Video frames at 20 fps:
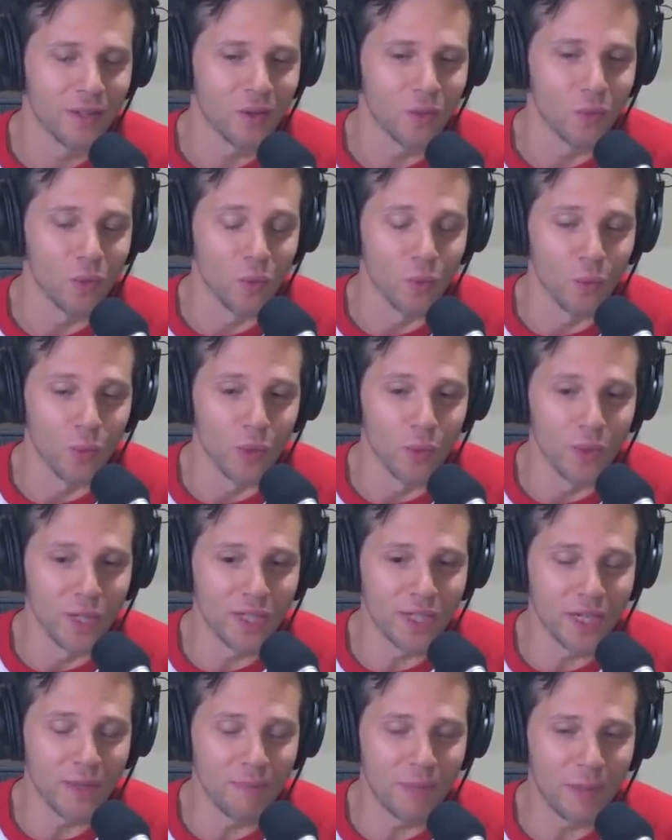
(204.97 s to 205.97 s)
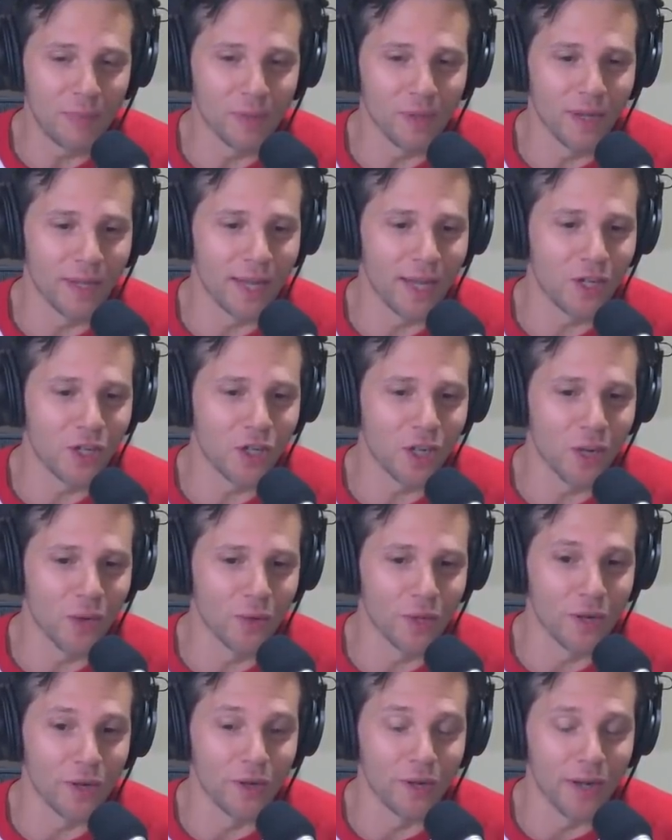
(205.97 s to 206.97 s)
When when we see people on that show
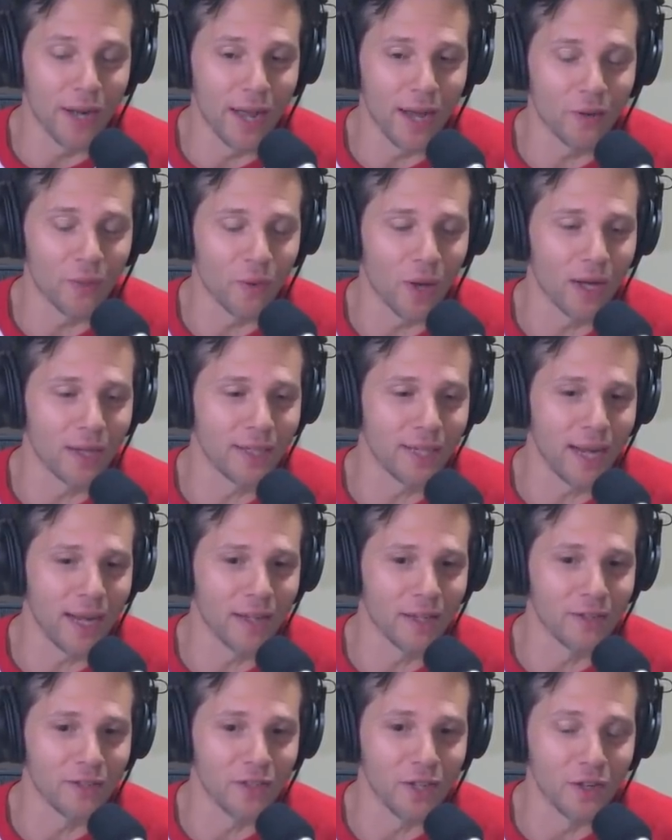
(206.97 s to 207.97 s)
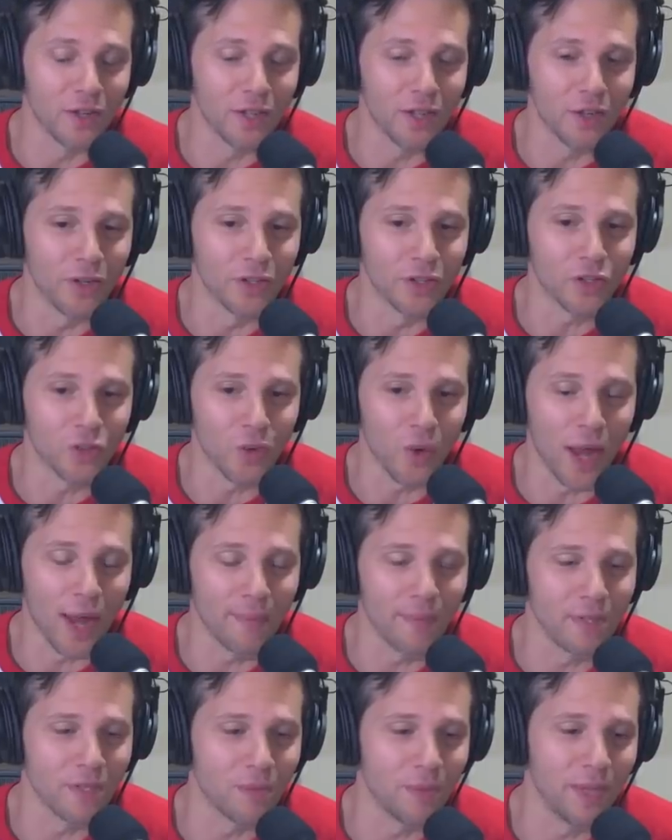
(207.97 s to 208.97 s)
that are not Raw talents, they're they're
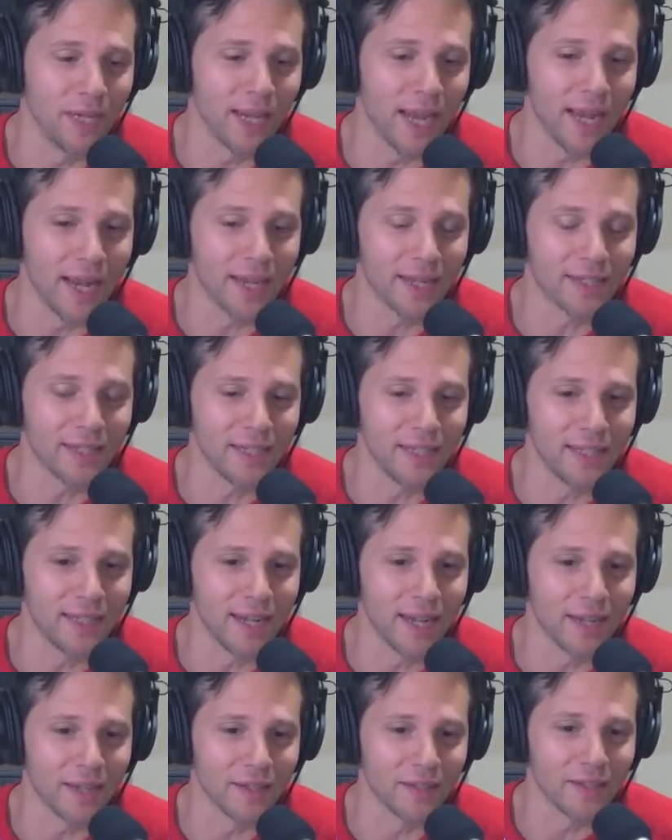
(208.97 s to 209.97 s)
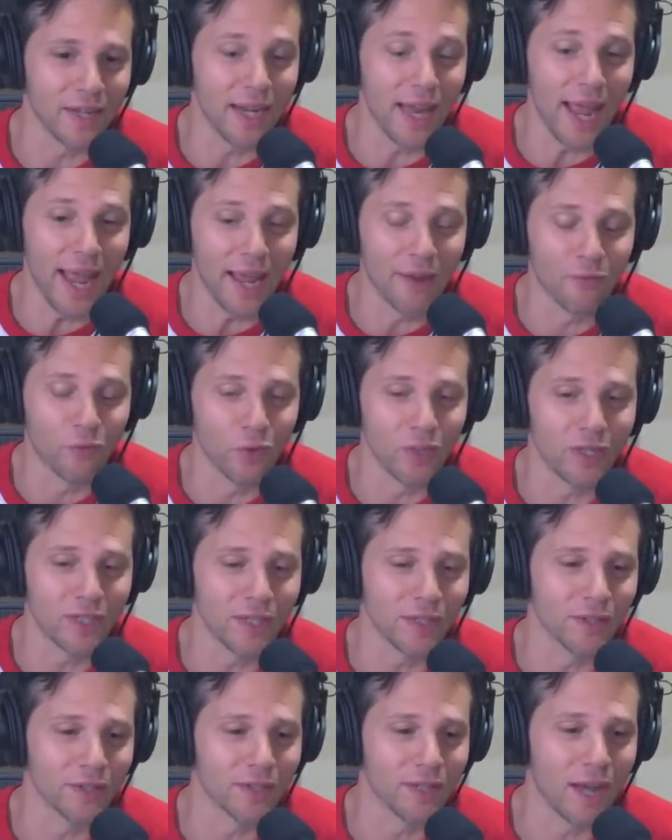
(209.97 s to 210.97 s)
described as being N X T talents, and every
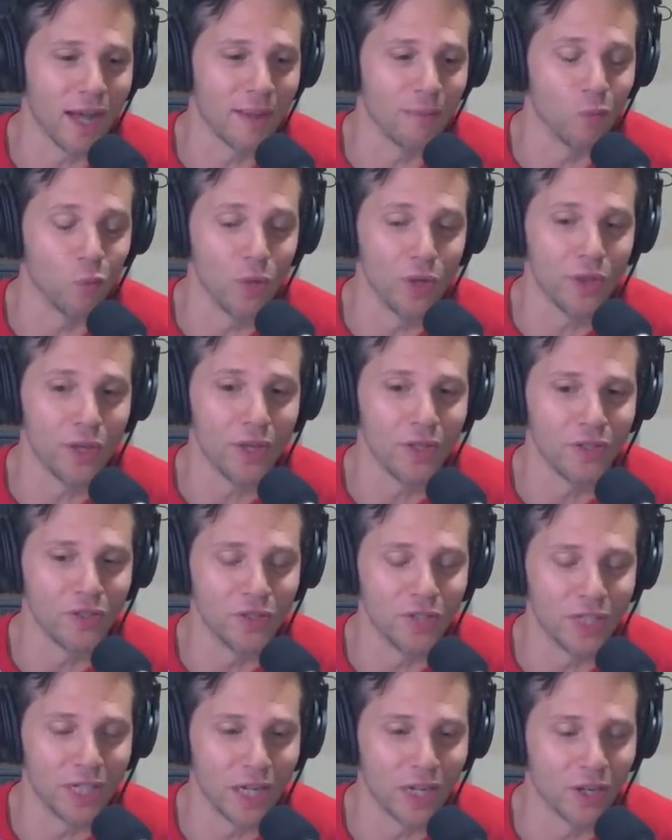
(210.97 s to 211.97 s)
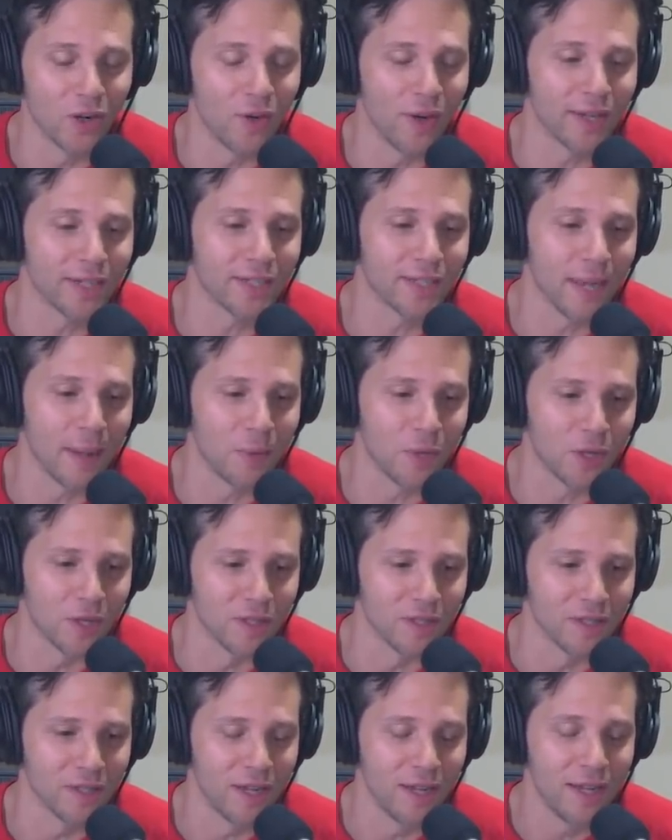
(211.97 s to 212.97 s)
single time, with zero
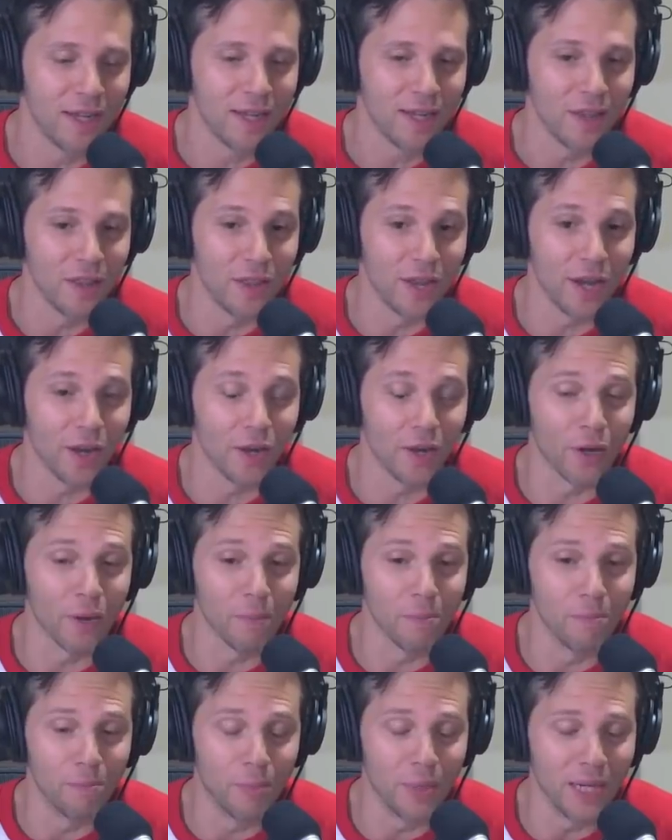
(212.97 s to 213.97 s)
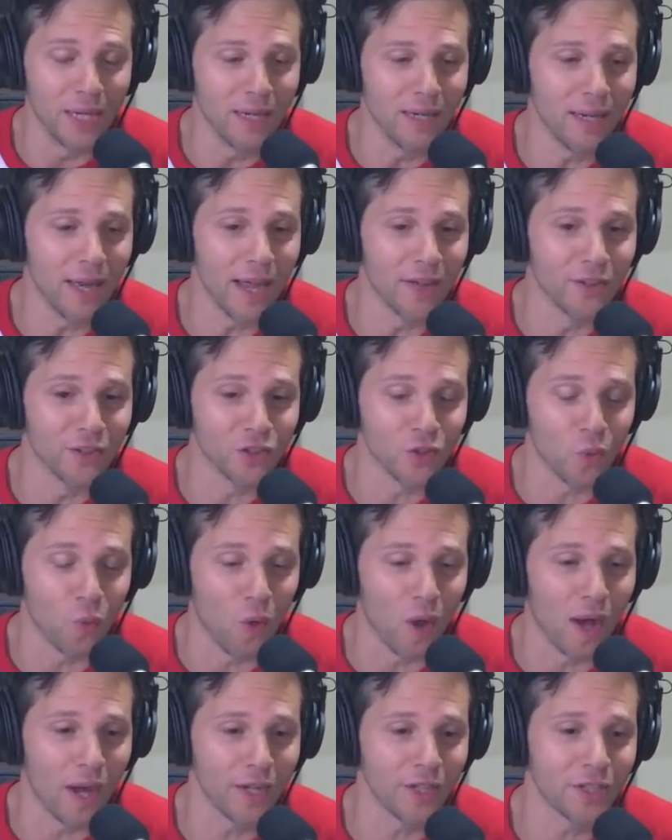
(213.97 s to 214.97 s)
exceptions, they are beaten and
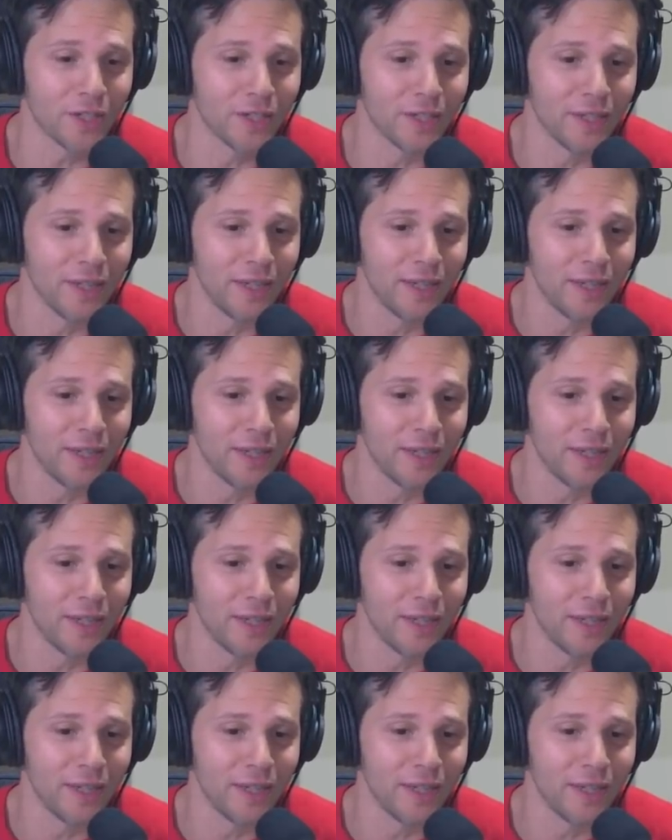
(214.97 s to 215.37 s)
squashed.